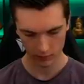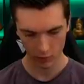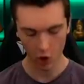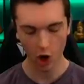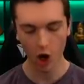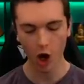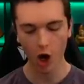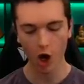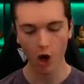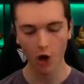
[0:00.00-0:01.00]

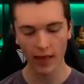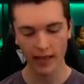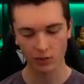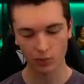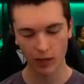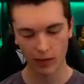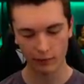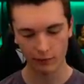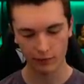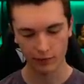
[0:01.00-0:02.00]
Oh, that's
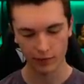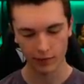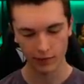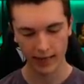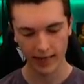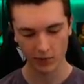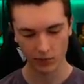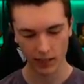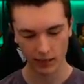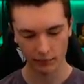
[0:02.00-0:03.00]
rough. That's
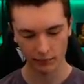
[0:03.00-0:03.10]
rough.